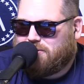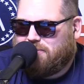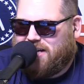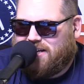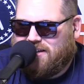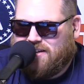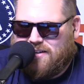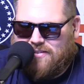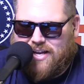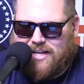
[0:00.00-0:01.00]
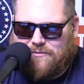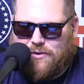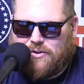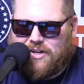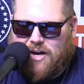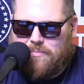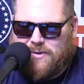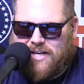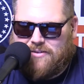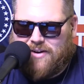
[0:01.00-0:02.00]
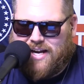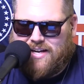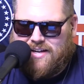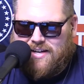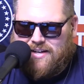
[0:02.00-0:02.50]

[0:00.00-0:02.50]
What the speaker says: to me. Like if you're the company, right?